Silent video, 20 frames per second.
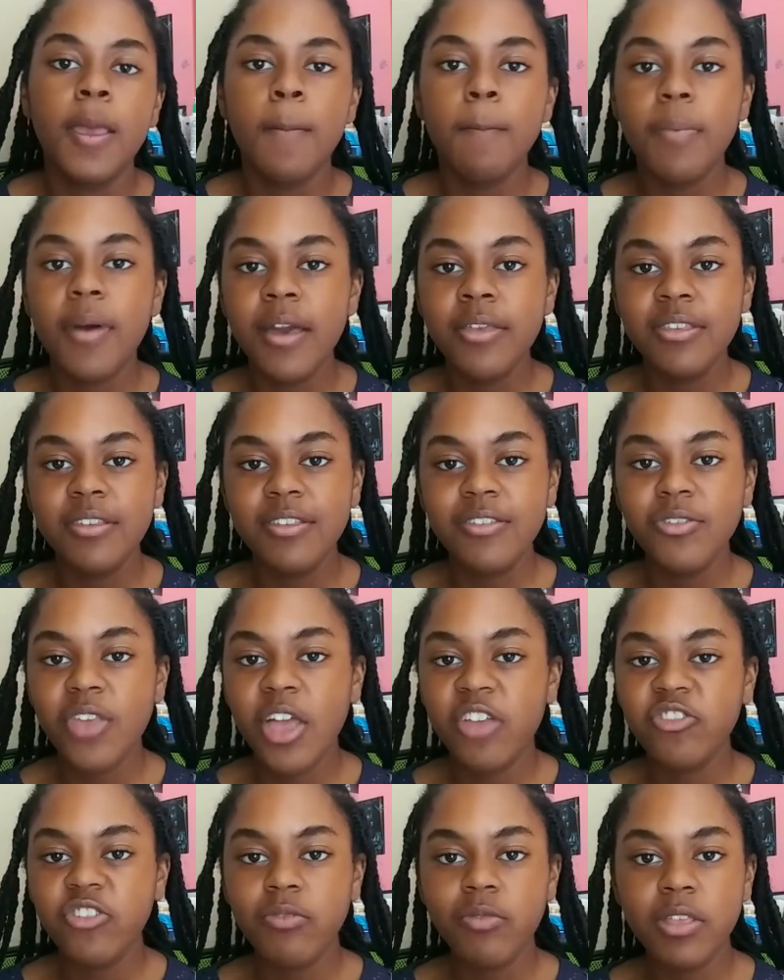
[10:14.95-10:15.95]
But this is
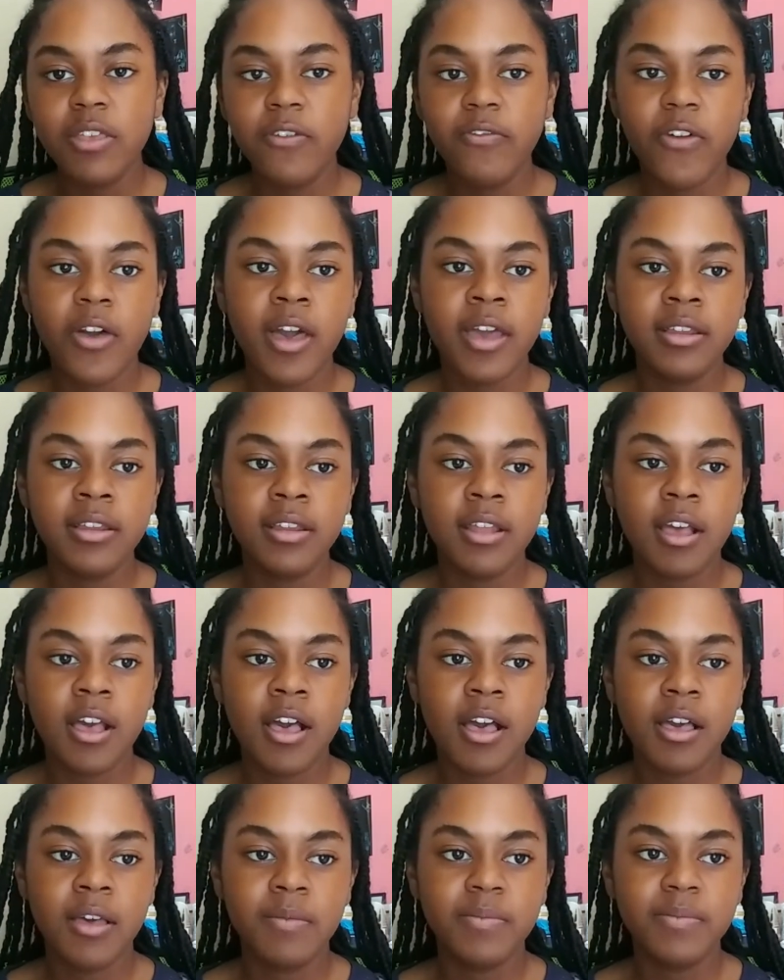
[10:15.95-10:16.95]
actually really fun.
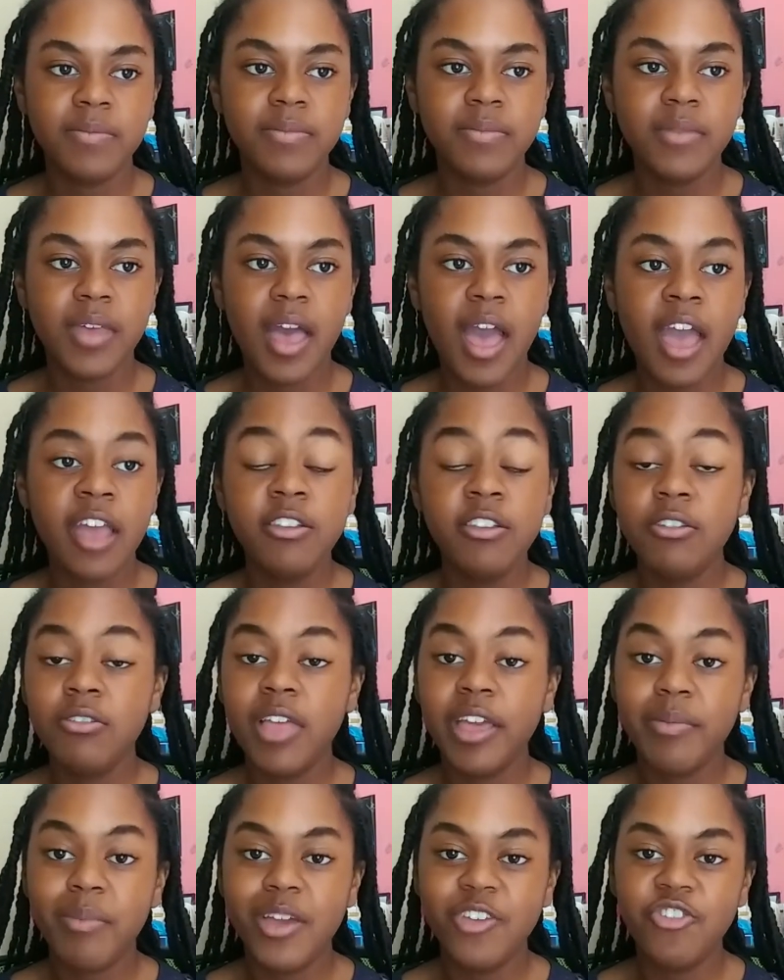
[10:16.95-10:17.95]
I do
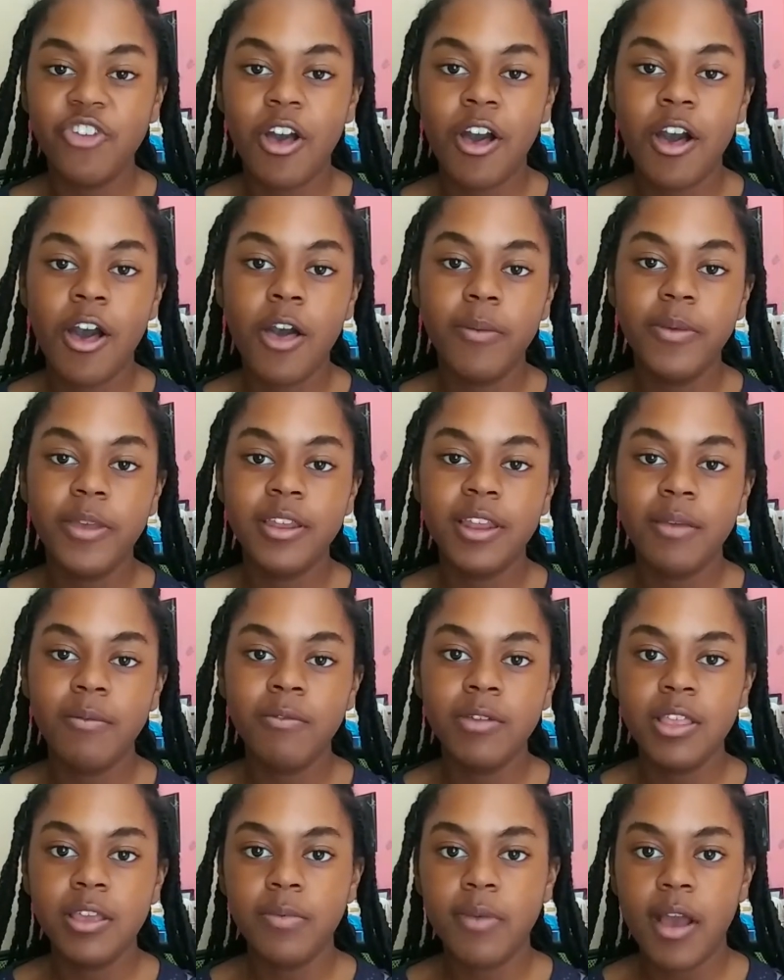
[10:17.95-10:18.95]
like my job and I'm
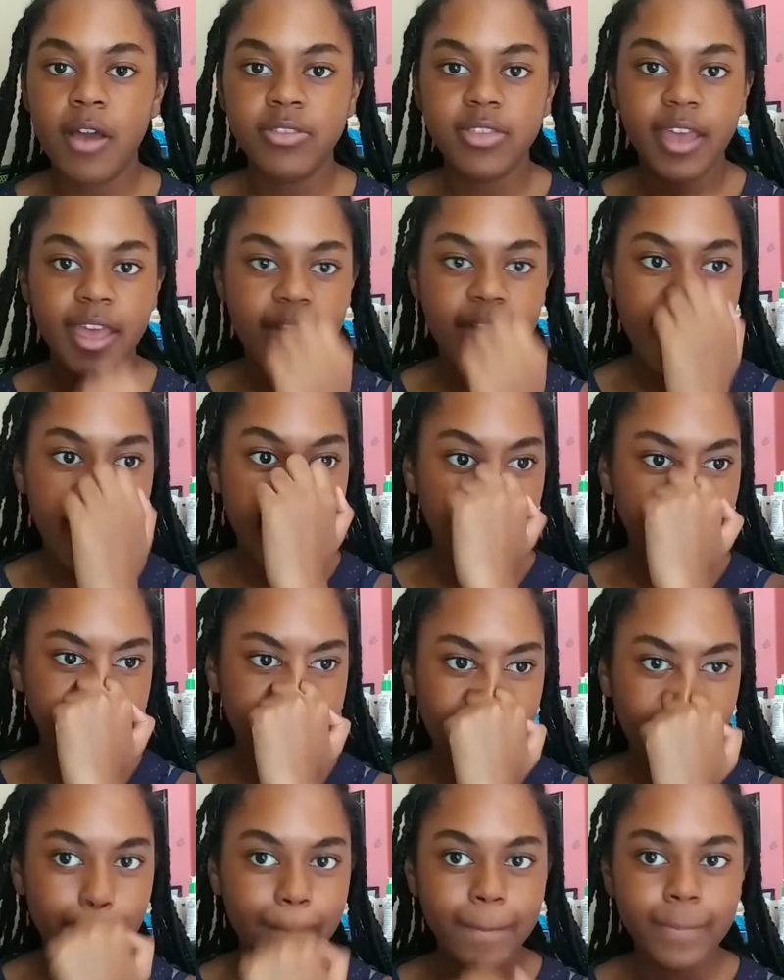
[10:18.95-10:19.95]
really proud that I have
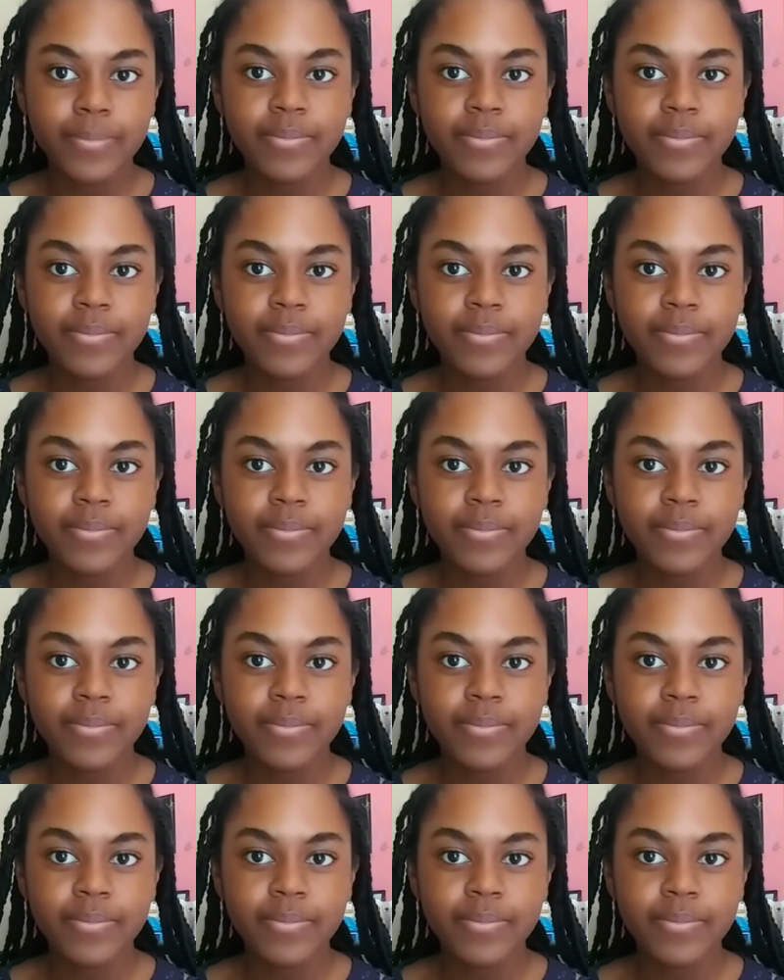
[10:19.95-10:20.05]
it.